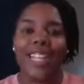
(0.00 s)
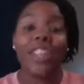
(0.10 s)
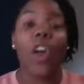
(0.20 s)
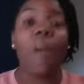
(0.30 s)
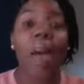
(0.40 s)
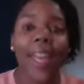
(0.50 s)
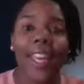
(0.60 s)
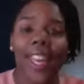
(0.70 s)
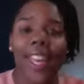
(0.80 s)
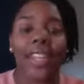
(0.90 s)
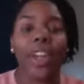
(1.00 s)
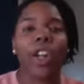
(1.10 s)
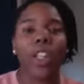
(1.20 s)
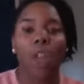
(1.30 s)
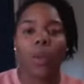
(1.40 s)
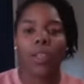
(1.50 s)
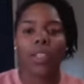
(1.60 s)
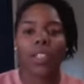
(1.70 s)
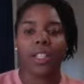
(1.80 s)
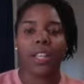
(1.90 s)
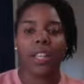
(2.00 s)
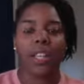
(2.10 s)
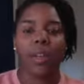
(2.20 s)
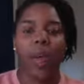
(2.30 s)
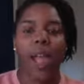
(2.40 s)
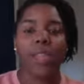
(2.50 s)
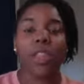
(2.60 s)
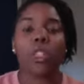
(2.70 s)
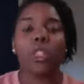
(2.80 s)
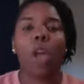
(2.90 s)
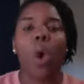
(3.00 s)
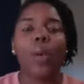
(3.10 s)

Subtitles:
You go back again and they're closed, right? There's no